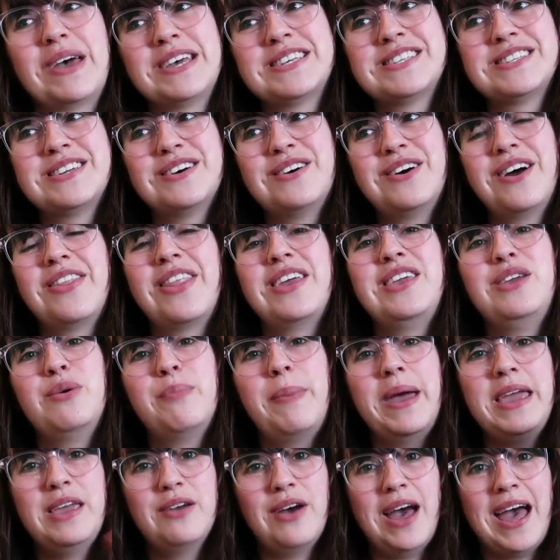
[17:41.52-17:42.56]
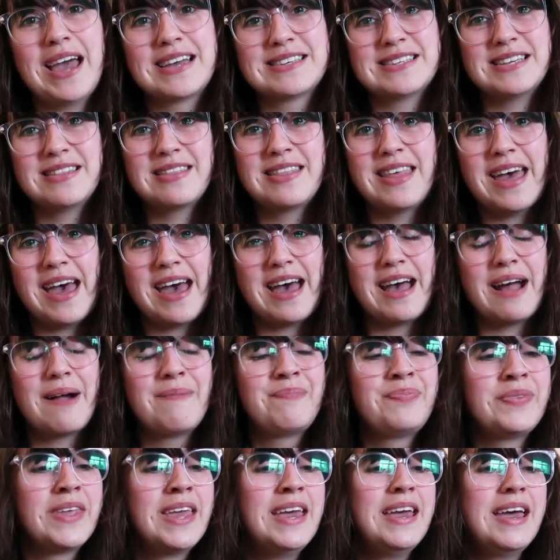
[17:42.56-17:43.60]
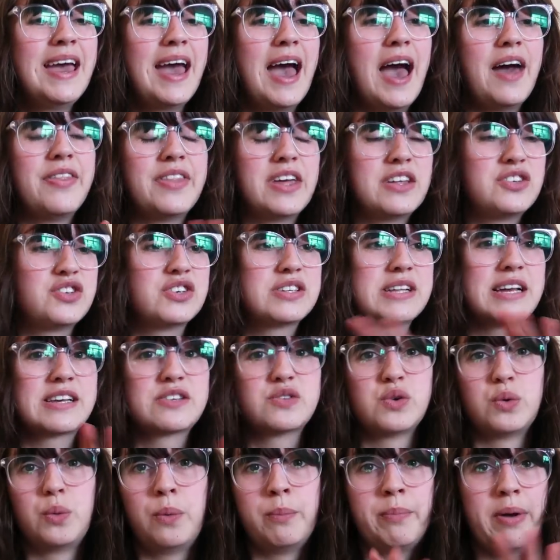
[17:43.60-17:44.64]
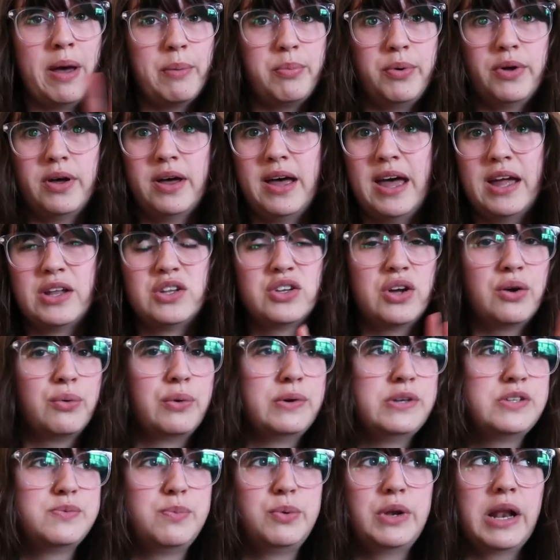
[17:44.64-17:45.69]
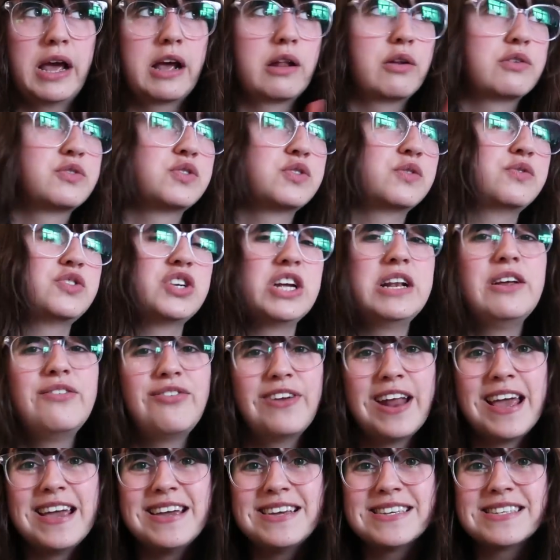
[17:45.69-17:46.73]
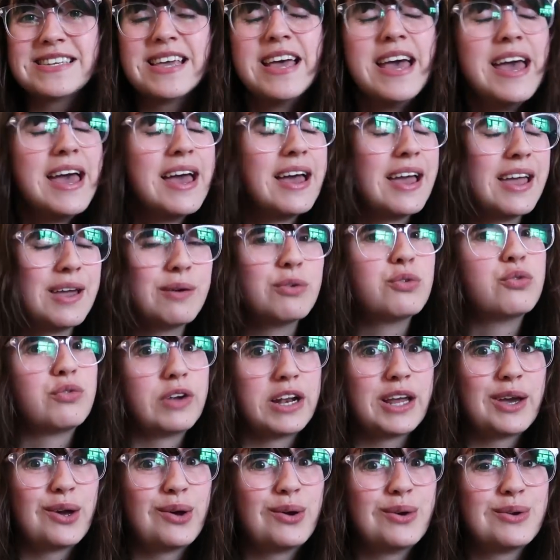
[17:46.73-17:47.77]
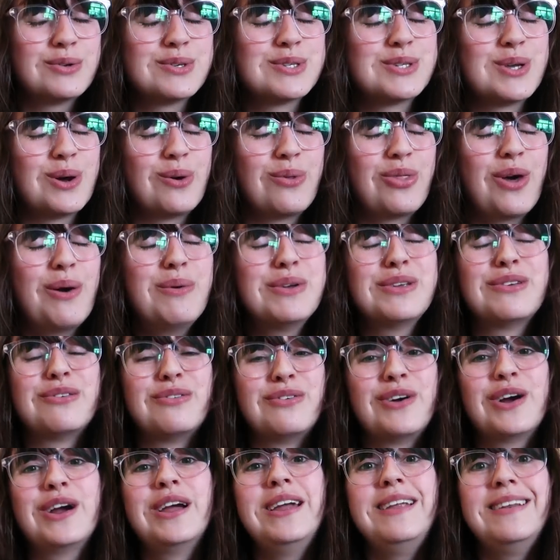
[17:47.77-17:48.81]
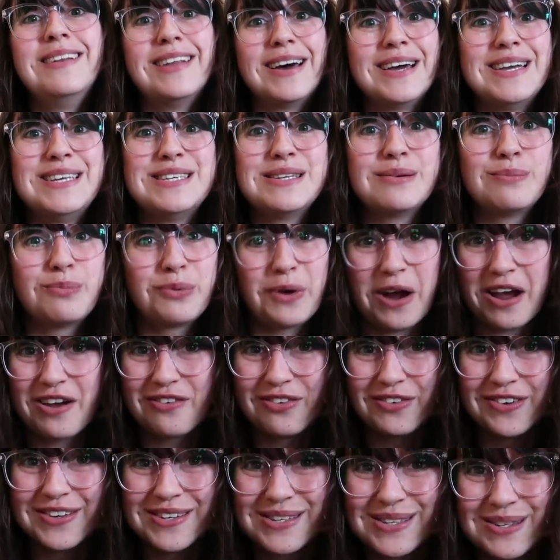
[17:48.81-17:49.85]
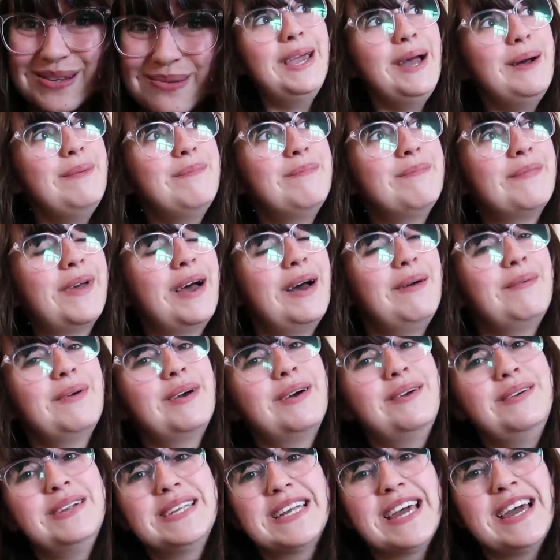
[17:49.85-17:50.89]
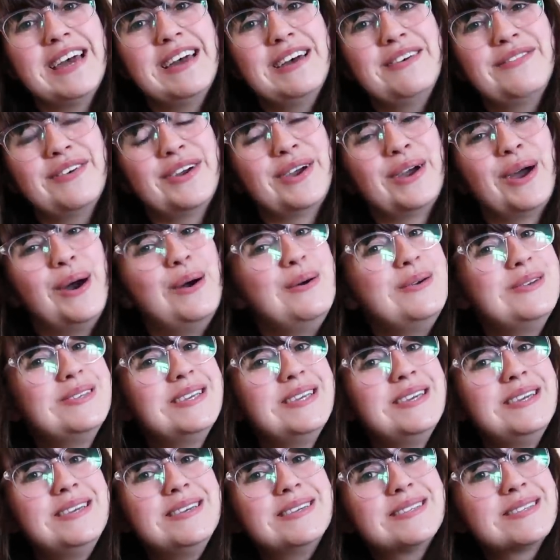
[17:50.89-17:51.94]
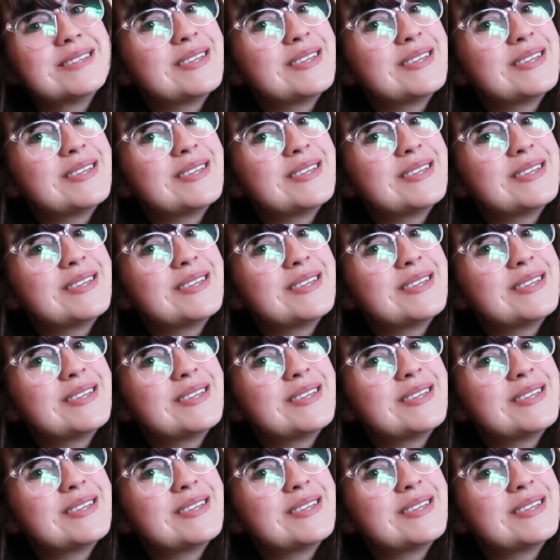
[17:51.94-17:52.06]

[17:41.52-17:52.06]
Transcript: pesto and then you bake your eggs in there, and then just like salt and pepper, and always put like lots of chili flakes. It was really good. So that was a very nice breakfast. Yep, yeah, I'm going to have a cozy